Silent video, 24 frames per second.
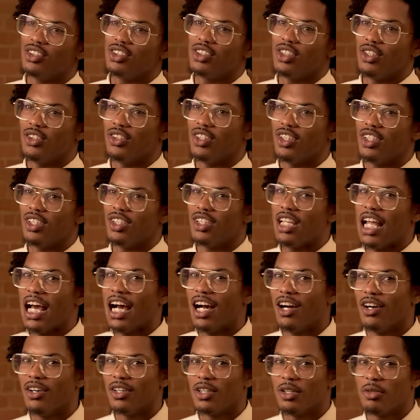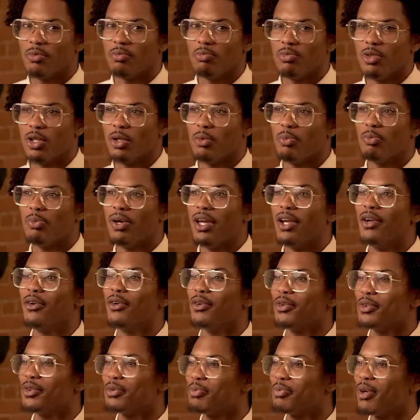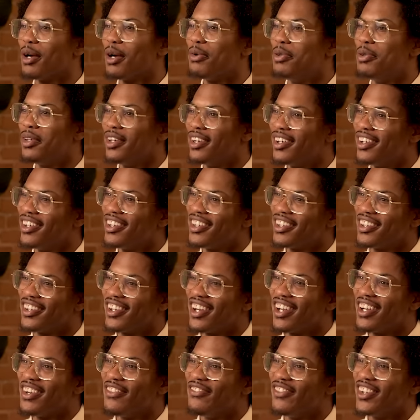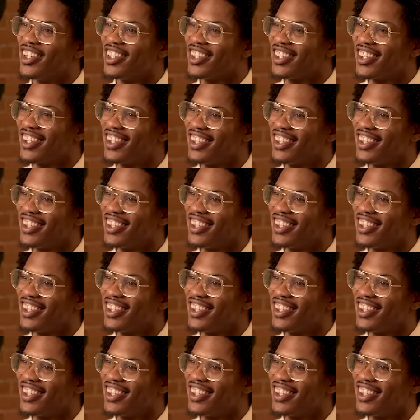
So now your payroll is probably 100 grand a month.